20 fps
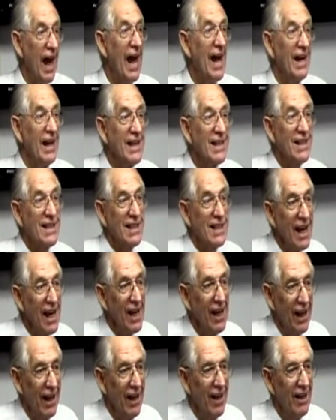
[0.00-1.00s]
and it's
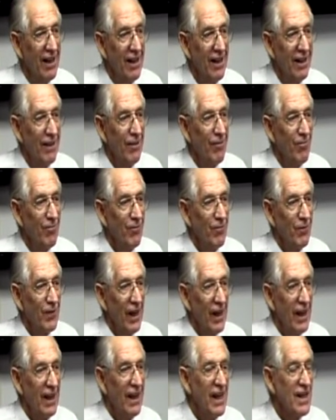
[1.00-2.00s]
sin.
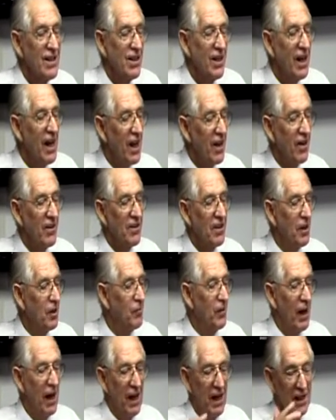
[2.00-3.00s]
And there's another thing
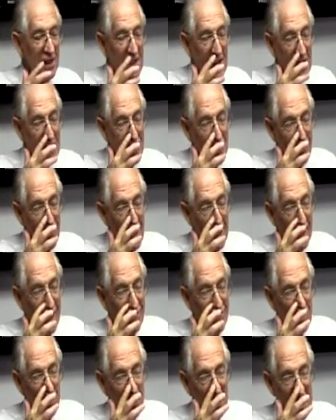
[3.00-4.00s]
about the days of
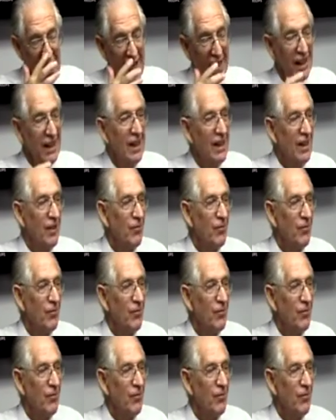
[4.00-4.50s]
unleavened bread,